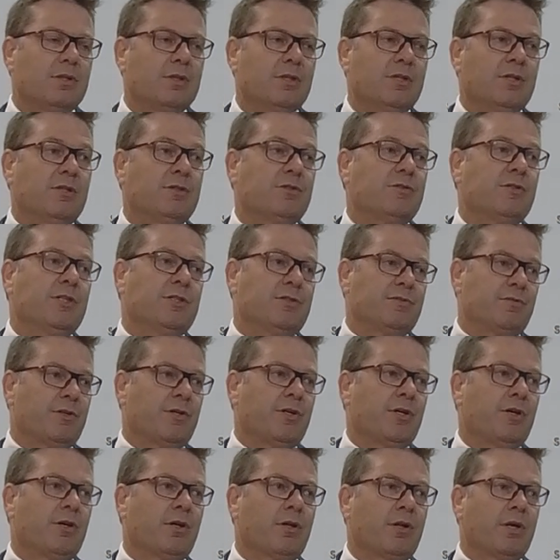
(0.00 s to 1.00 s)
It's
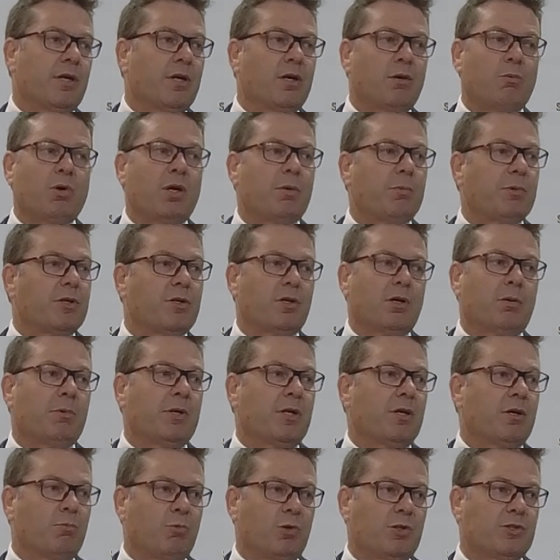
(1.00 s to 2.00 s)
very early and I won't be
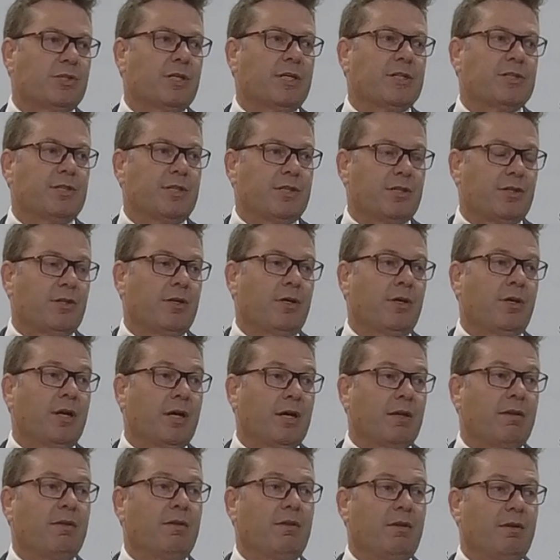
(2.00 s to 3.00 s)
commenting on what's actually occurred
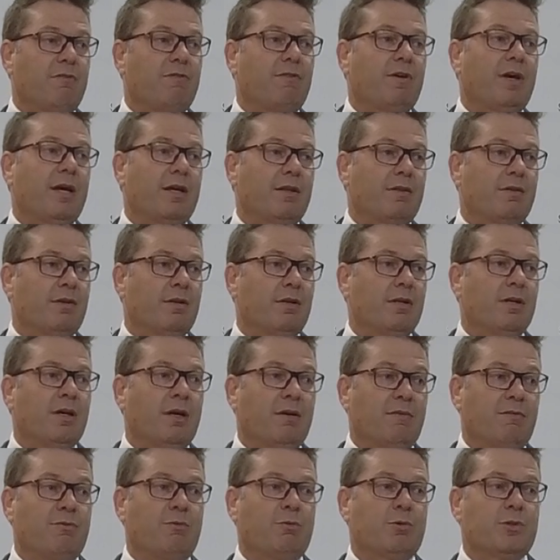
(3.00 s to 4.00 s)
other than the fact that
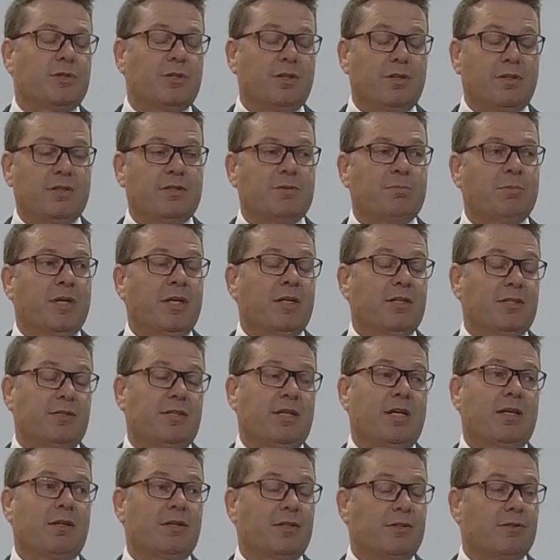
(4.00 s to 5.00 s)
unfortunately this man has
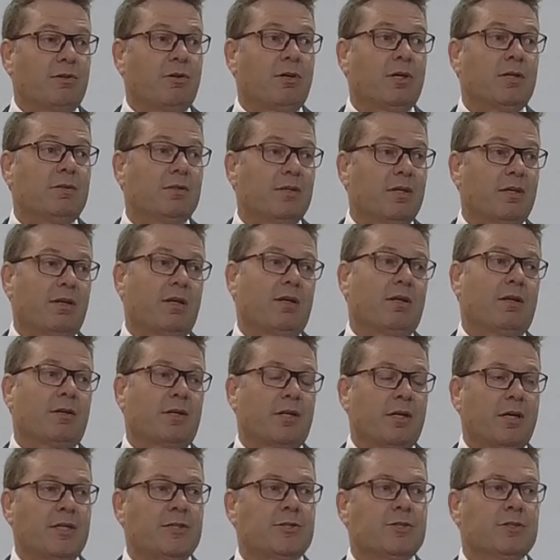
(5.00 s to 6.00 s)
sadly died at that
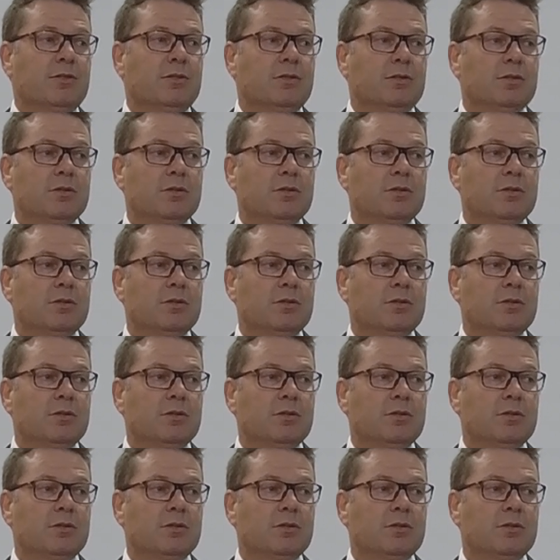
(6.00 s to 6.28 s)
location.